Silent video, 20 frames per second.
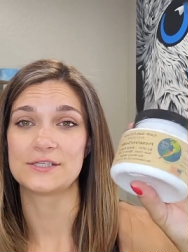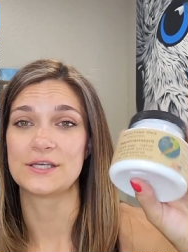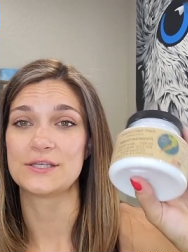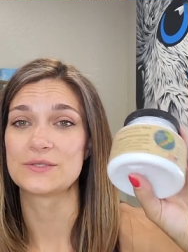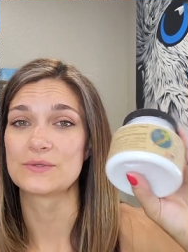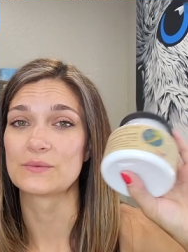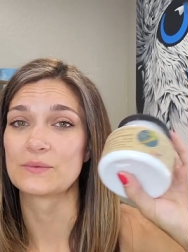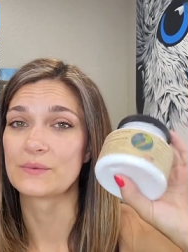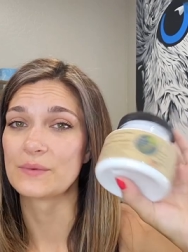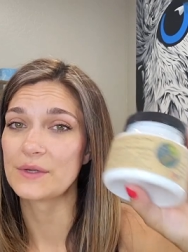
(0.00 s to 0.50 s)
It's
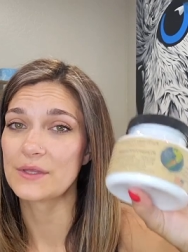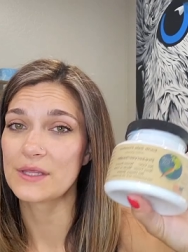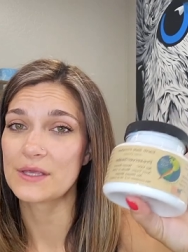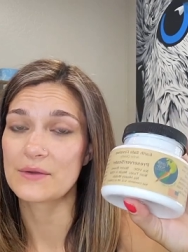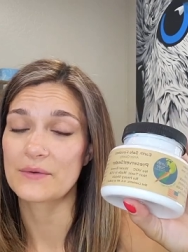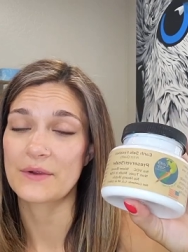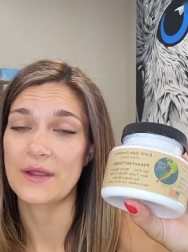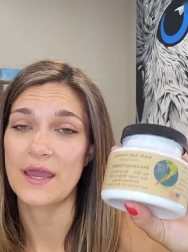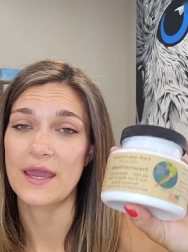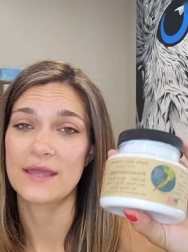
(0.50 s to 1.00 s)
really
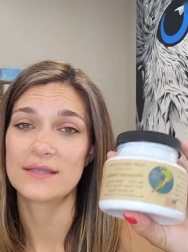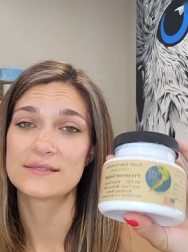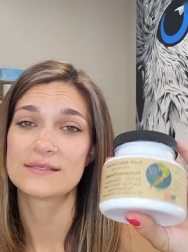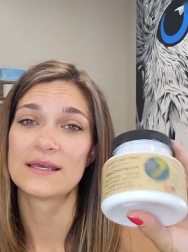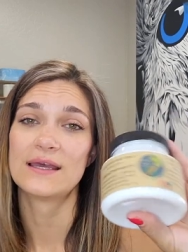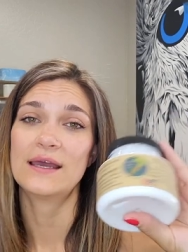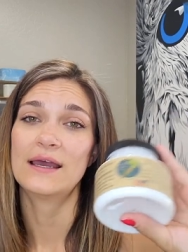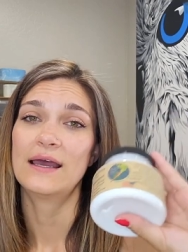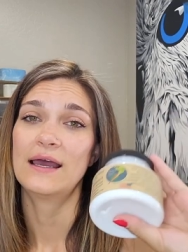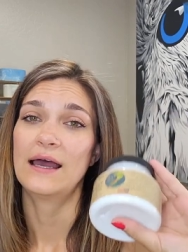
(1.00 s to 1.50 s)
great,
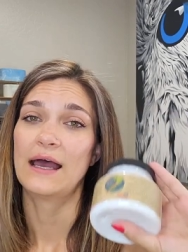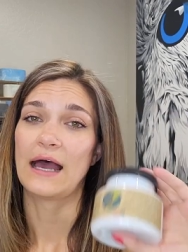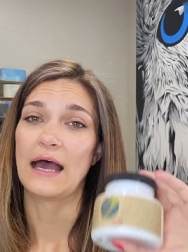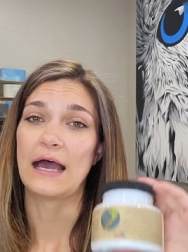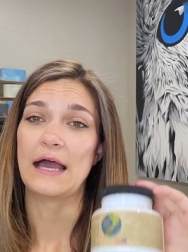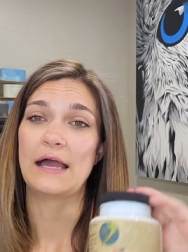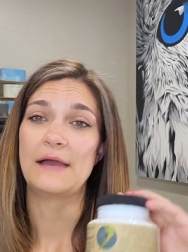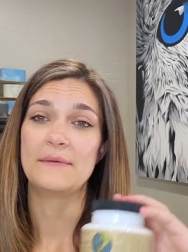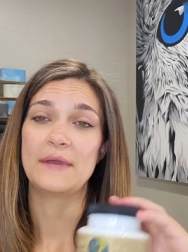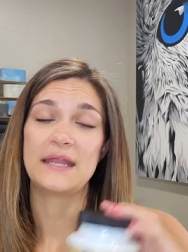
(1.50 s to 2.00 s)

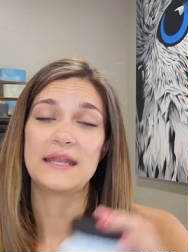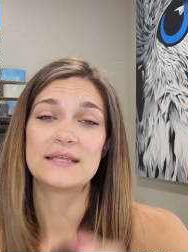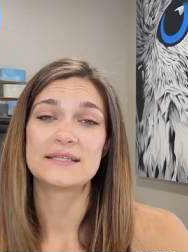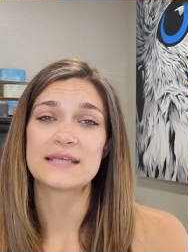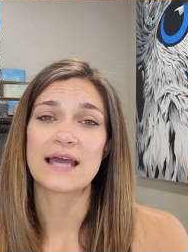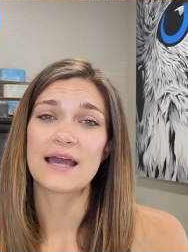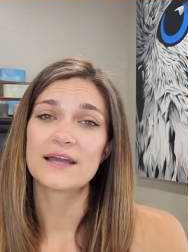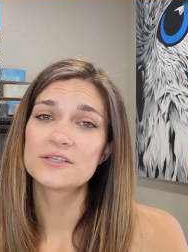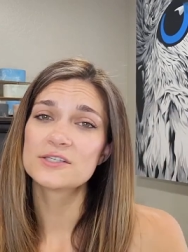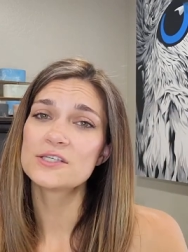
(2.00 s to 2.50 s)
and it's
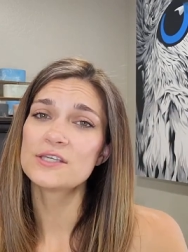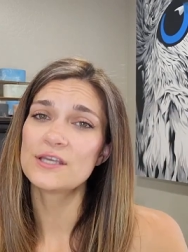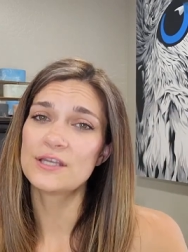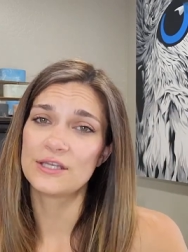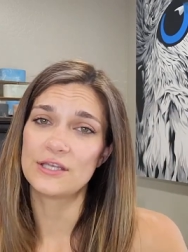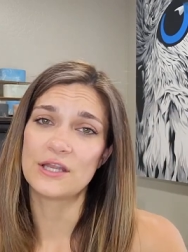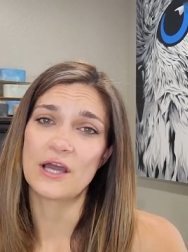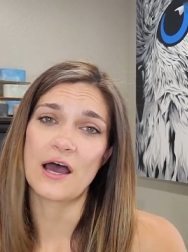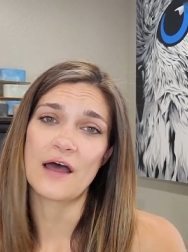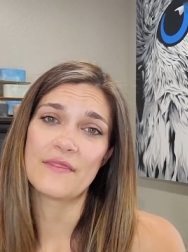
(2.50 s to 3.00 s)
actually
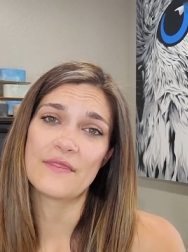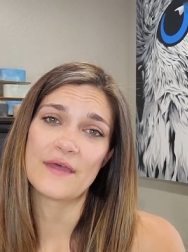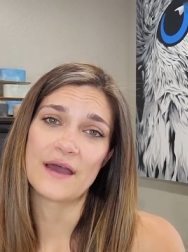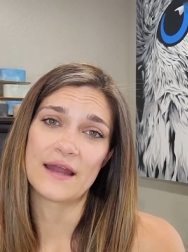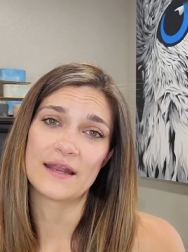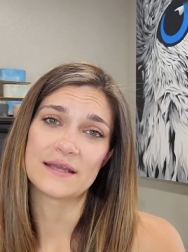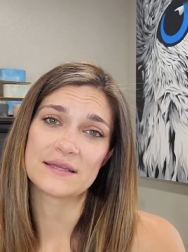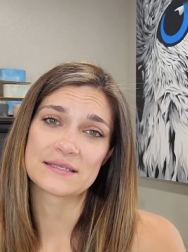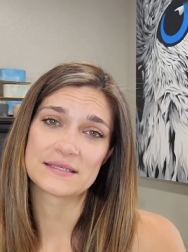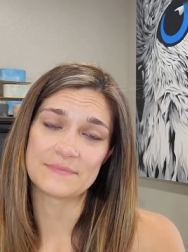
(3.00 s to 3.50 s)
not that
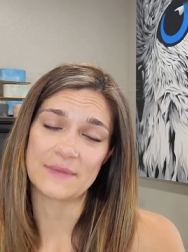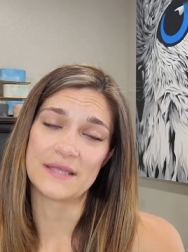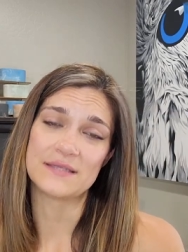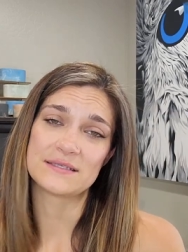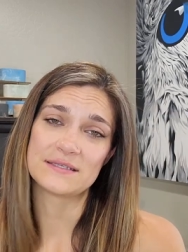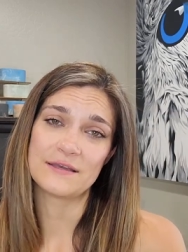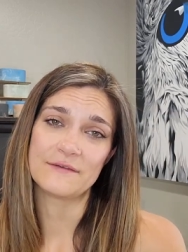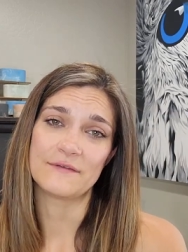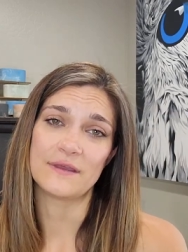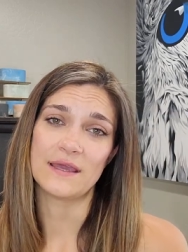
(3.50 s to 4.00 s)

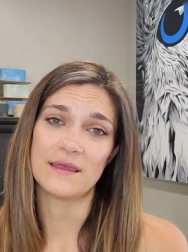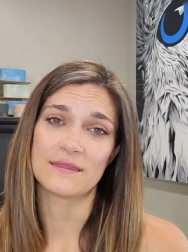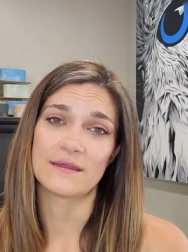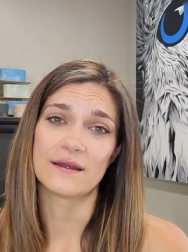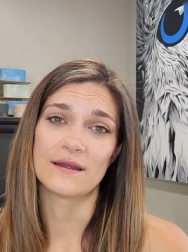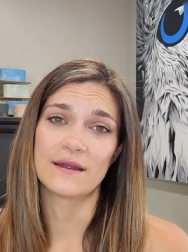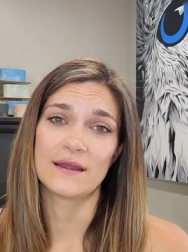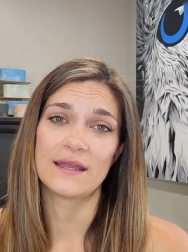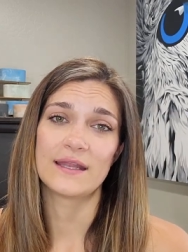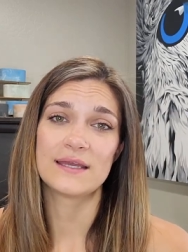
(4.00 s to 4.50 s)
expensive
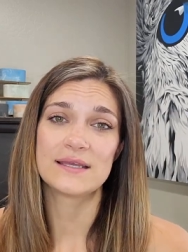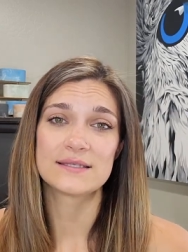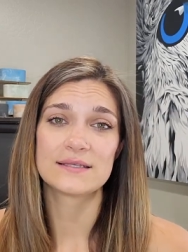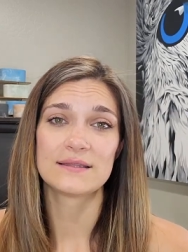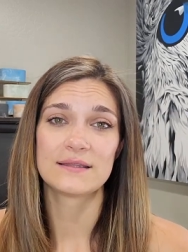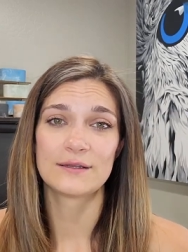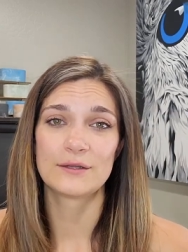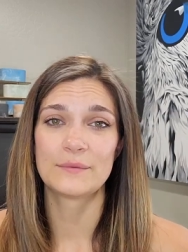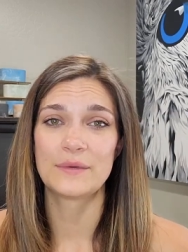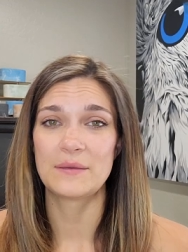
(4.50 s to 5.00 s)
either. It is a
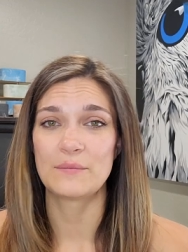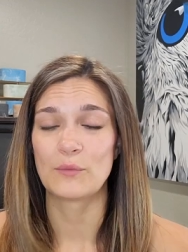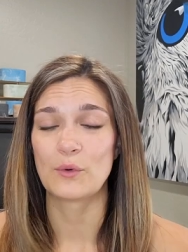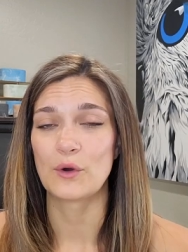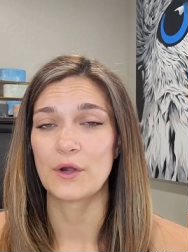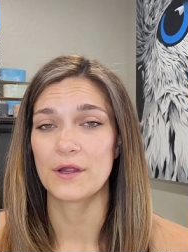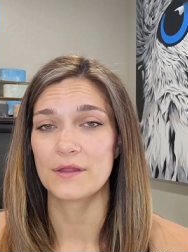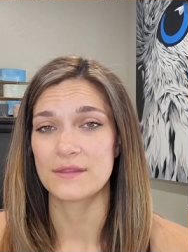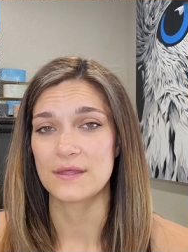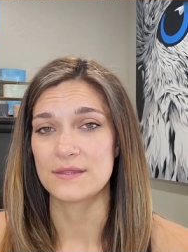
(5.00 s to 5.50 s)
little bit
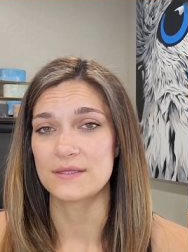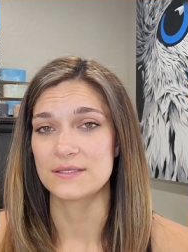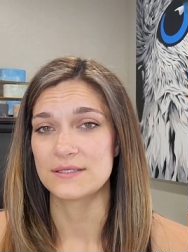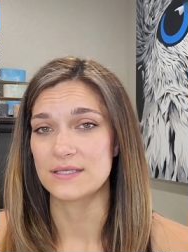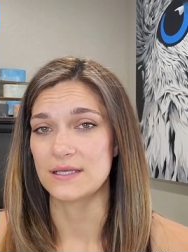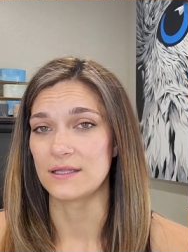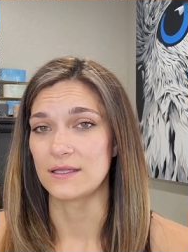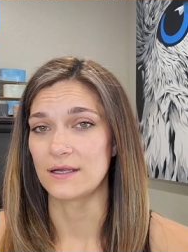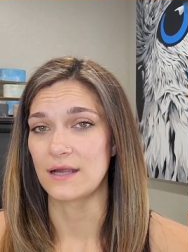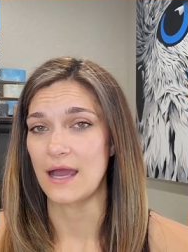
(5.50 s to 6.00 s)
more than the
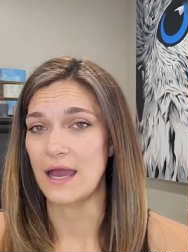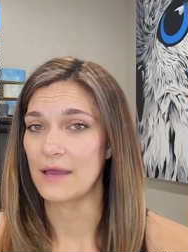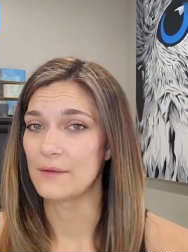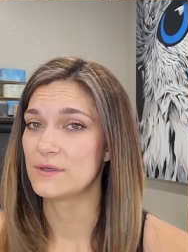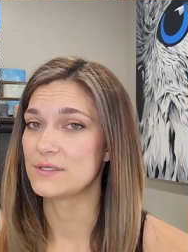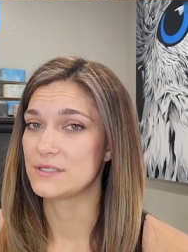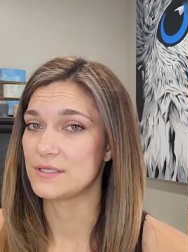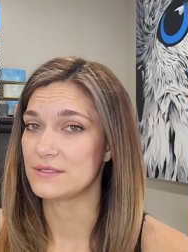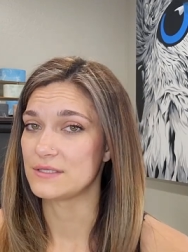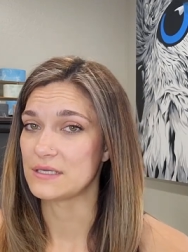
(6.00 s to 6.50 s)
sealer I
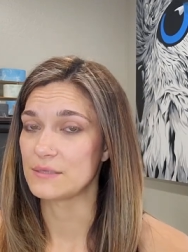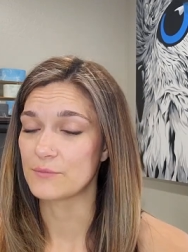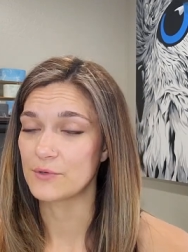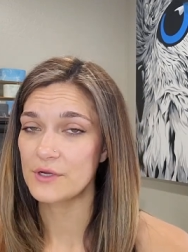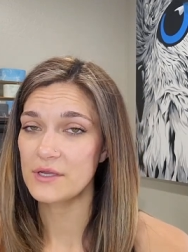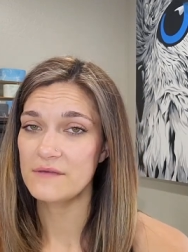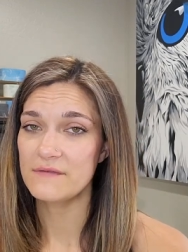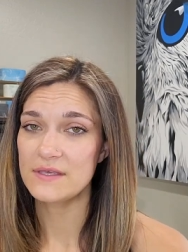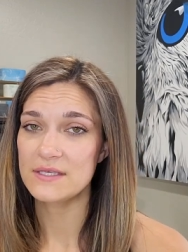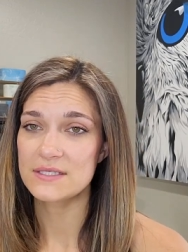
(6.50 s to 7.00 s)
was using
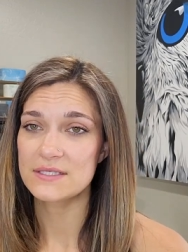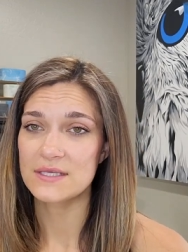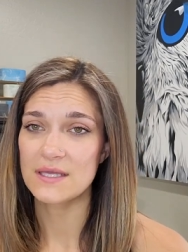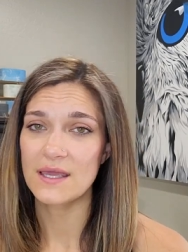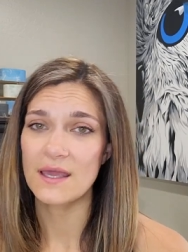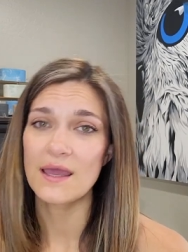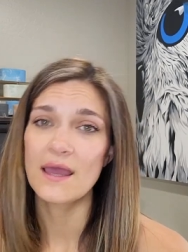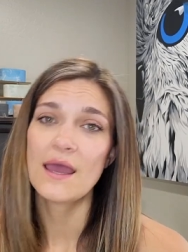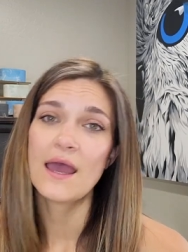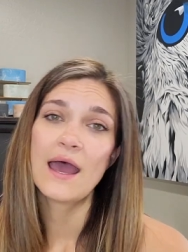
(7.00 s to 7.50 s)
previously.